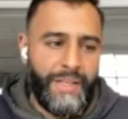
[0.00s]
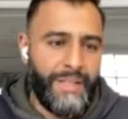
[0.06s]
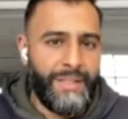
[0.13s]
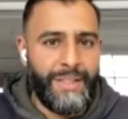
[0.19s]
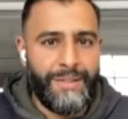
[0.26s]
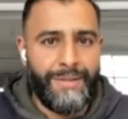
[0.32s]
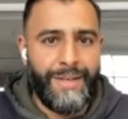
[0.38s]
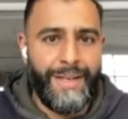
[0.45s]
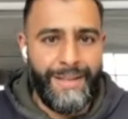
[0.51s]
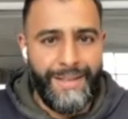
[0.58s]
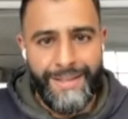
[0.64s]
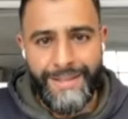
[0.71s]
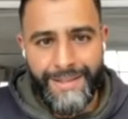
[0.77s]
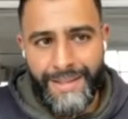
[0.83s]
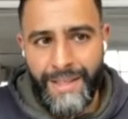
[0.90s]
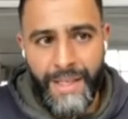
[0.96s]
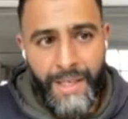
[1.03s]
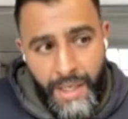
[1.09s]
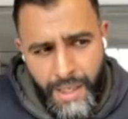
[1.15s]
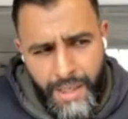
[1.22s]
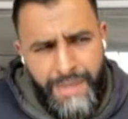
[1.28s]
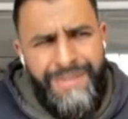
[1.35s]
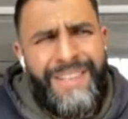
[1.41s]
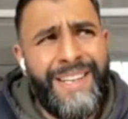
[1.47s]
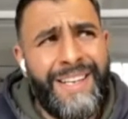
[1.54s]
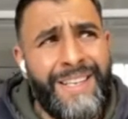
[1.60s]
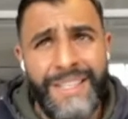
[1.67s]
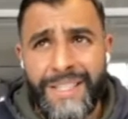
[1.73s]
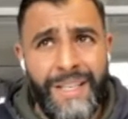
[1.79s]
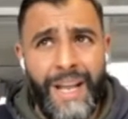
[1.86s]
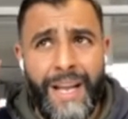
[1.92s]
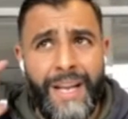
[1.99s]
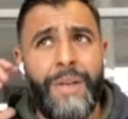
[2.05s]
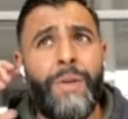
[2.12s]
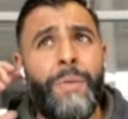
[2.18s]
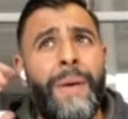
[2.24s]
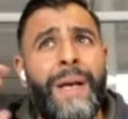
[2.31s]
agencies, right? This ridiculous, like you